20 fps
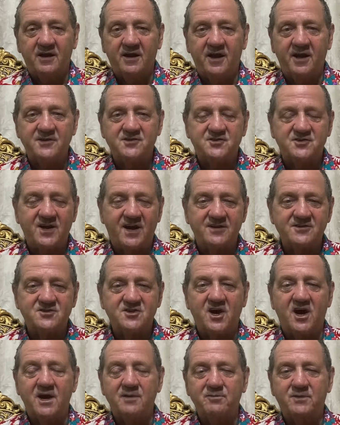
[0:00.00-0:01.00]
is that
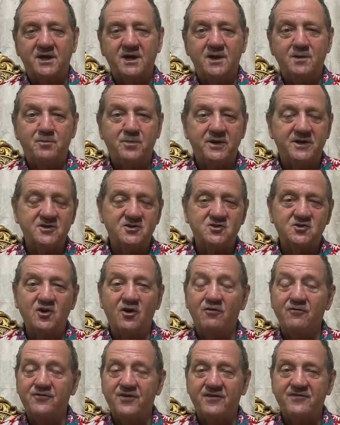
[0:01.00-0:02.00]
timekeeping is
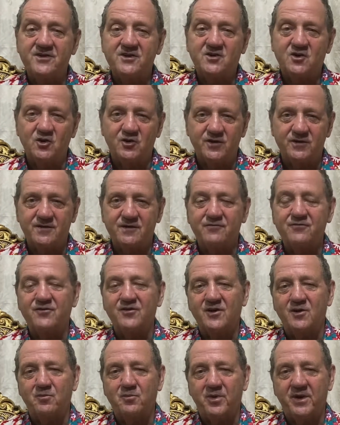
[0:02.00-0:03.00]
not very good in the
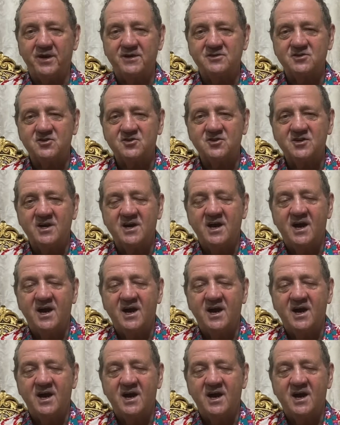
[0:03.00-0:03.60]
Philippines.